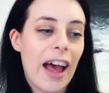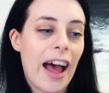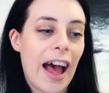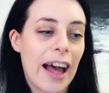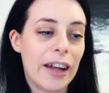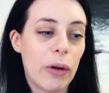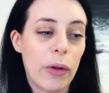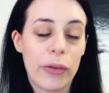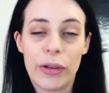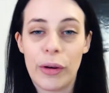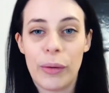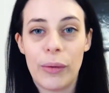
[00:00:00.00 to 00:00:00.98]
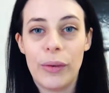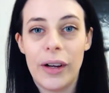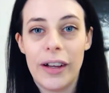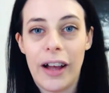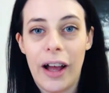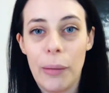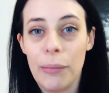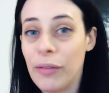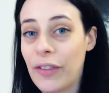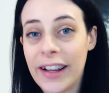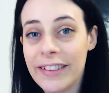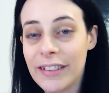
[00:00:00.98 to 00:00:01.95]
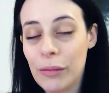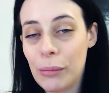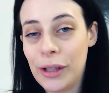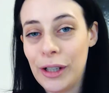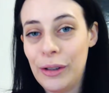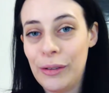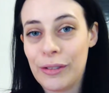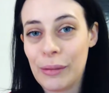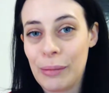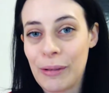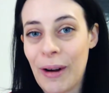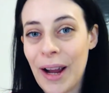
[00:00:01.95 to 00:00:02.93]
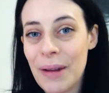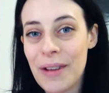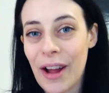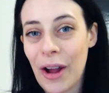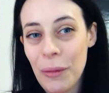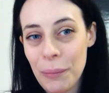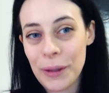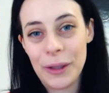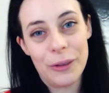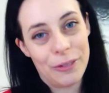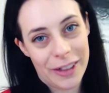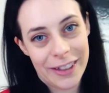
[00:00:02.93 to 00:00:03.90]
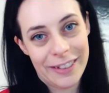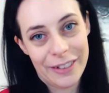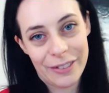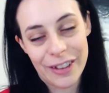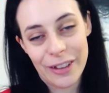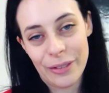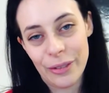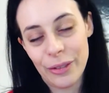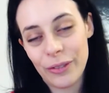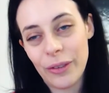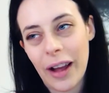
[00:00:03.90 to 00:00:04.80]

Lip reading: And also, thanks everybody who's subscribed. I hope you're finding these videos useful.